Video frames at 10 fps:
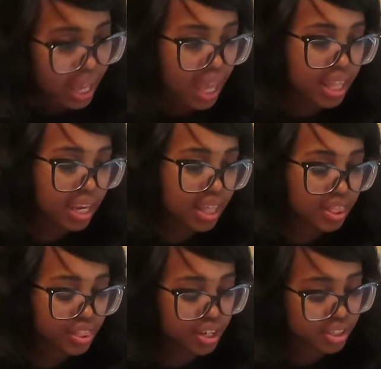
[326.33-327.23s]
And
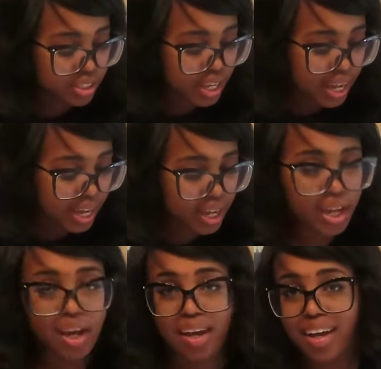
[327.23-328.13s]
then
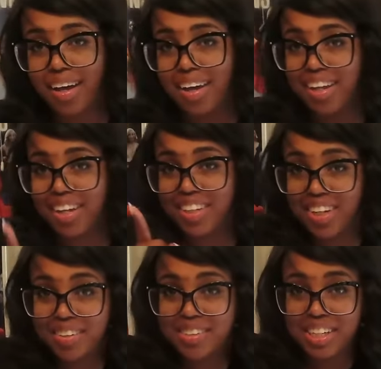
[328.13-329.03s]
Thursday,
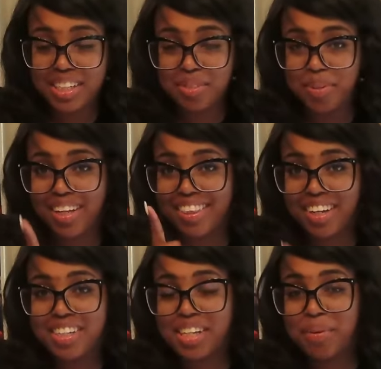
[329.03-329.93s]
don't judge me,
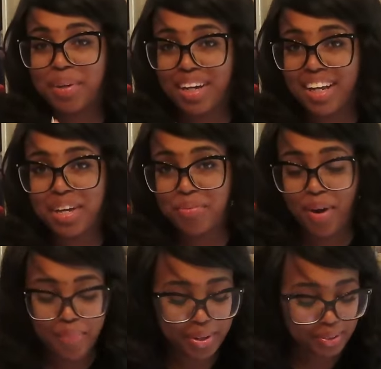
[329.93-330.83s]
Thursday we're gonna eat
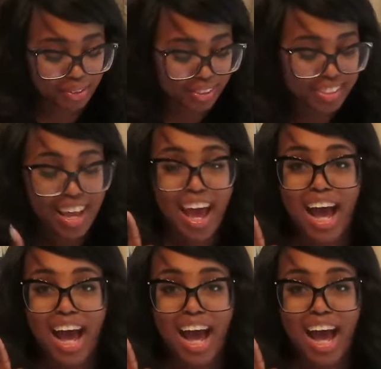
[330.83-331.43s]
ramen noodles.